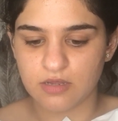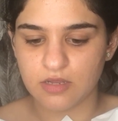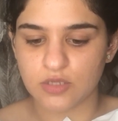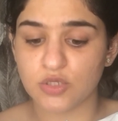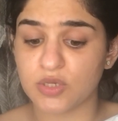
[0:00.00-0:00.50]

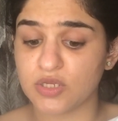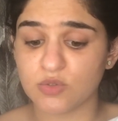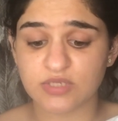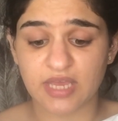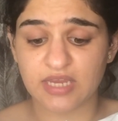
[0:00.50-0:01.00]
You can use
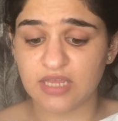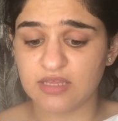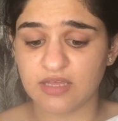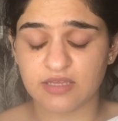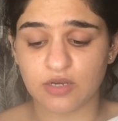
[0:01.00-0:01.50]

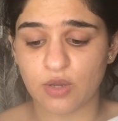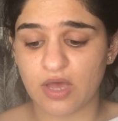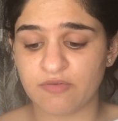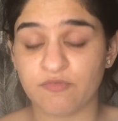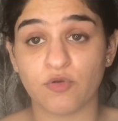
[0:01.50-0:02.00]
anything that you have.
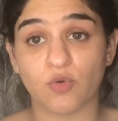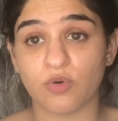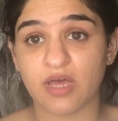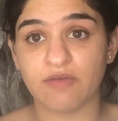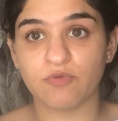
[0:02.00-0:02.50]
If you don't
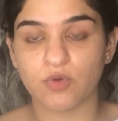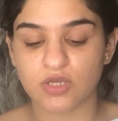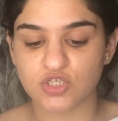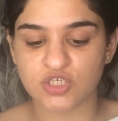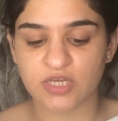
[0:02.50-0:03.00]
have, you can
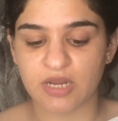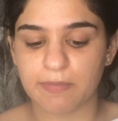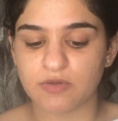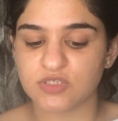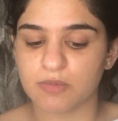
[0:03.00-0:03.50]
just scrape
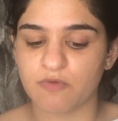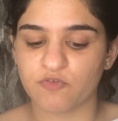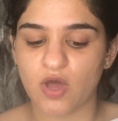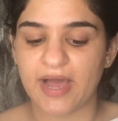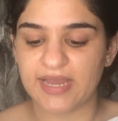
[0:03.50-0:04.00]
out some of
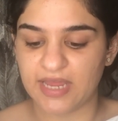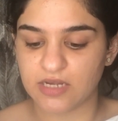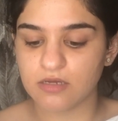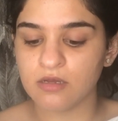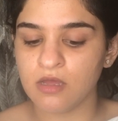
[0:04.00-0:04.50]
your
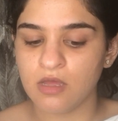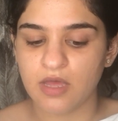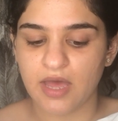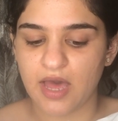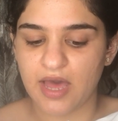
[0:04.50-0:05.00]
highlighter
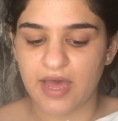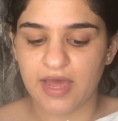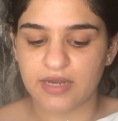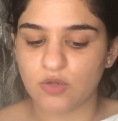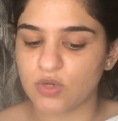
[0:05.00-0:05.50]

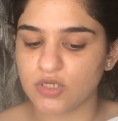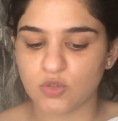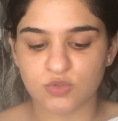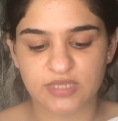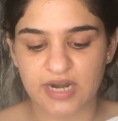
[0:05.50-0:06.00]
and you can
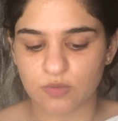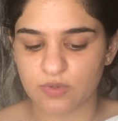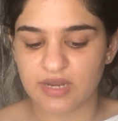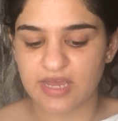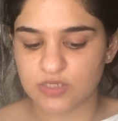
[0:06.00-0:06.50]
use that one
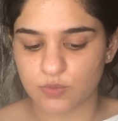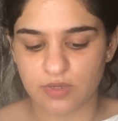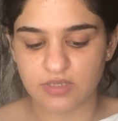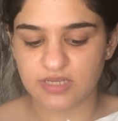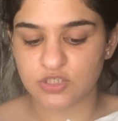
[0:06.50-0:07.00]
as well.
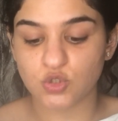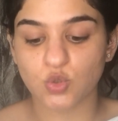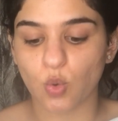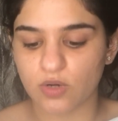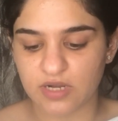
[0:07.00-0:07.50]
That's
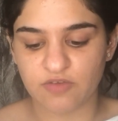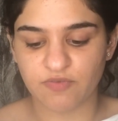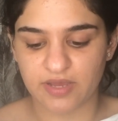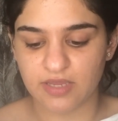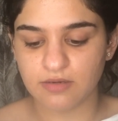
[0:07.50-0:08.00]
totally
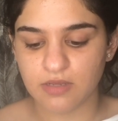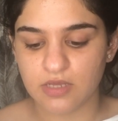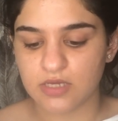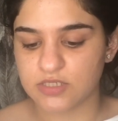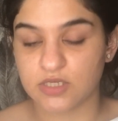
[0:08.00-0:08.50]
fine.
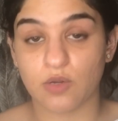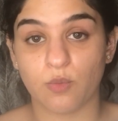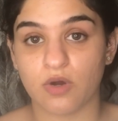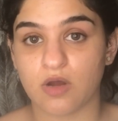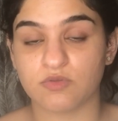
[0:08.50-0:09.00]
It's gonna
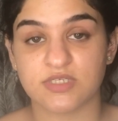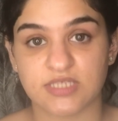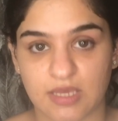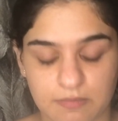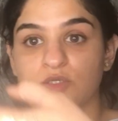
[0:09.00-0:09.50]
work out the
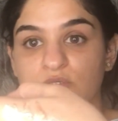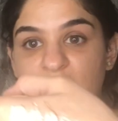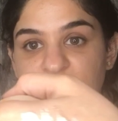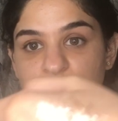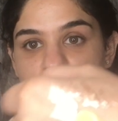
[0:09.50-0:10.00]
same. So
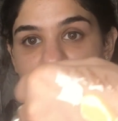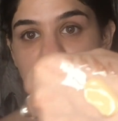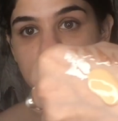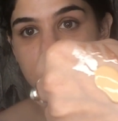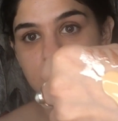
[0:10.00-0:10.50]
that's right
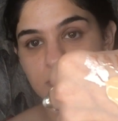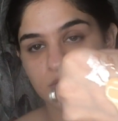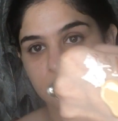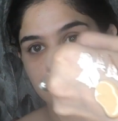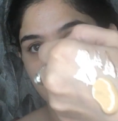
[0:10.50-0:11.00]
here, you
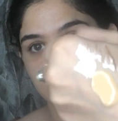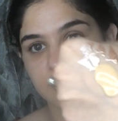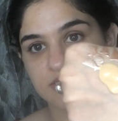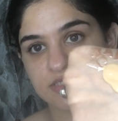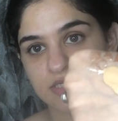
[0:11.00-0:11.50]
can
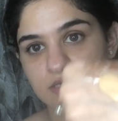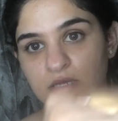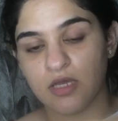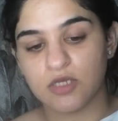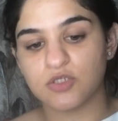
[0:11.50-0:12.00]
already see.
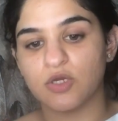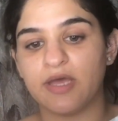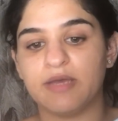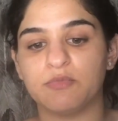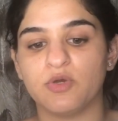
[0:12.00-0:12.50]
So I
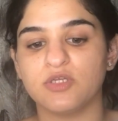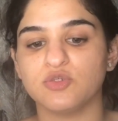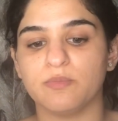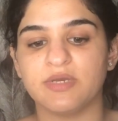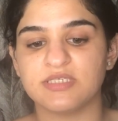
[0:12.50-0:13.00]
am going to
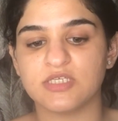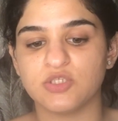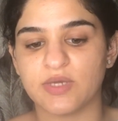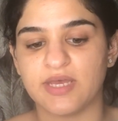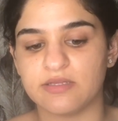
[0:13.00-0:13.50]
mix it
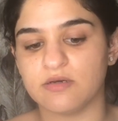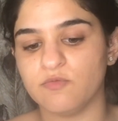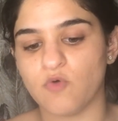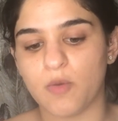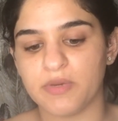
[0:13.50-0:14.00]
together,
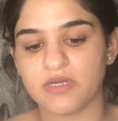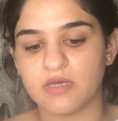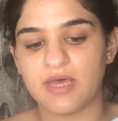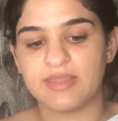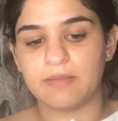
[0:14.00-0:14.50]
warm it
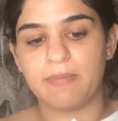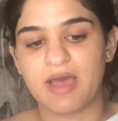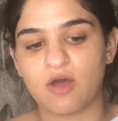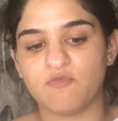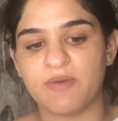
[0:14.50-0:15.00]
at the
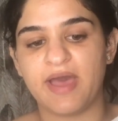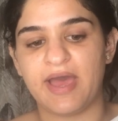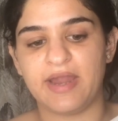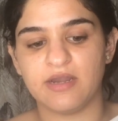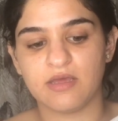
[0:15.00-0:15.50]
back of my
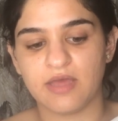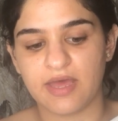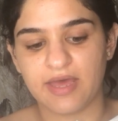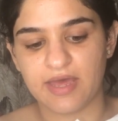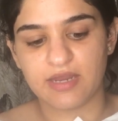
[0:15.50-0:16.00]
hand
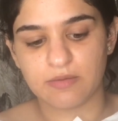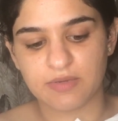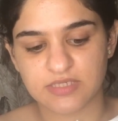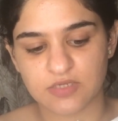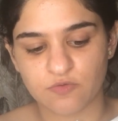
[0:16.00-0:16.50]
and
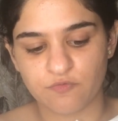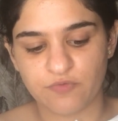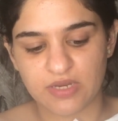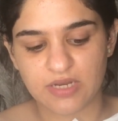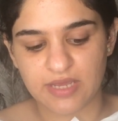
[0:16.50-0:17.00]
mix it
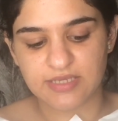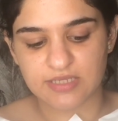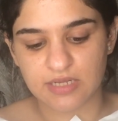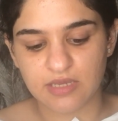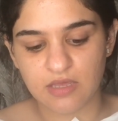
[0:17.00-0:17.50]
very
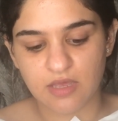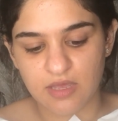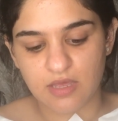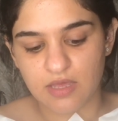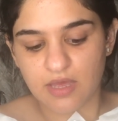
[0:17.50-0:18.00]
nicely,
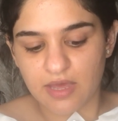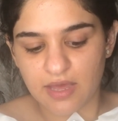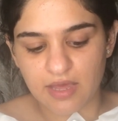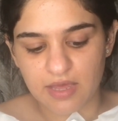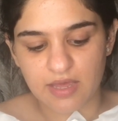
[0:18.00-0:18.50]

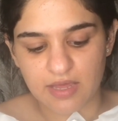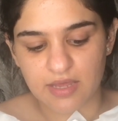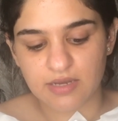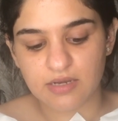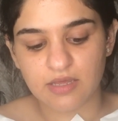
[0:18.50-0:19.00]

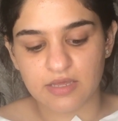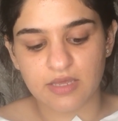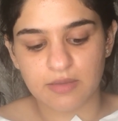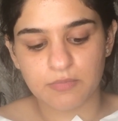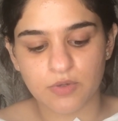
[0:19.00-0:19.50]
and I
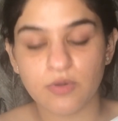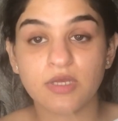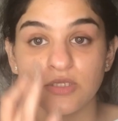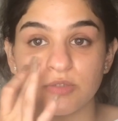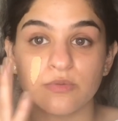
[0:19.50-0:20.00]
am
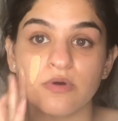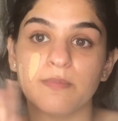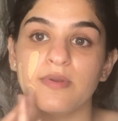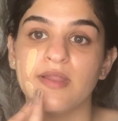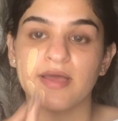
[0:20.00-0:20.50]
going to
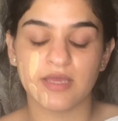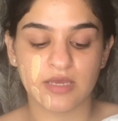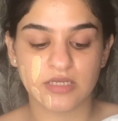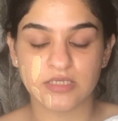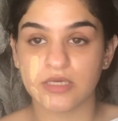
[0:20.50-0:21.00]
apply
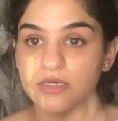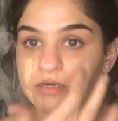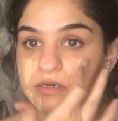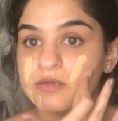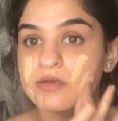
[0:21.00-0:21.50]
it here.